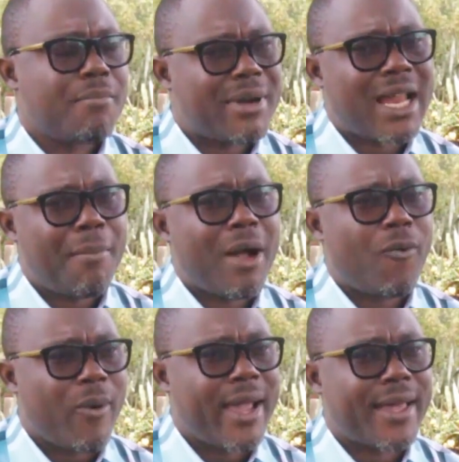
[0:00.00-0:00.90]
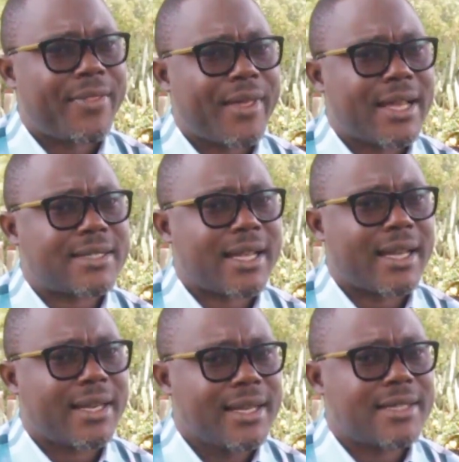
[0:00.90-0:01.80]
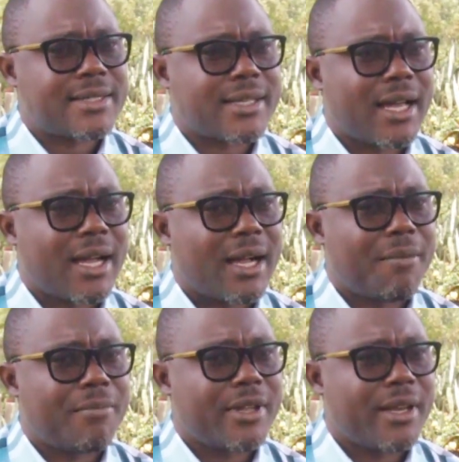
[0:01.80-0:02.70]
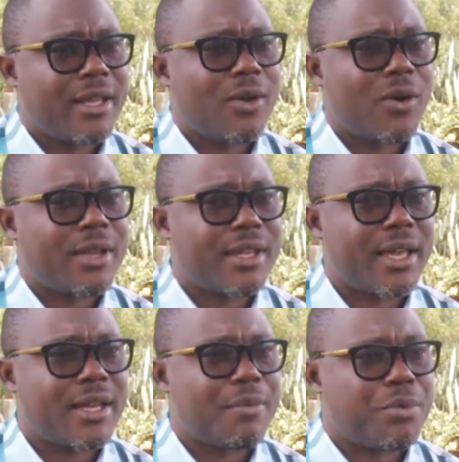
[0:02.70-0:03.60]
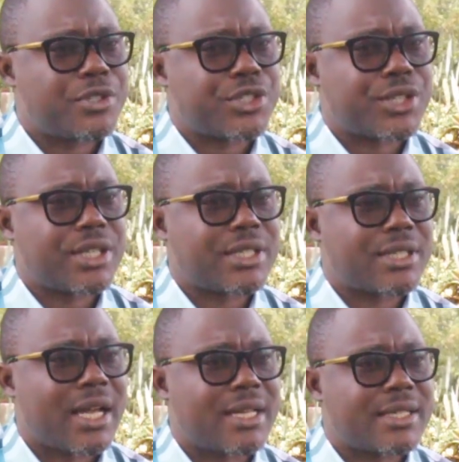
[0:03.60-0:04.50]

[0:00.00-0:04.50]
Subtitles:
But I'm aware that at least in Legon here, the position is that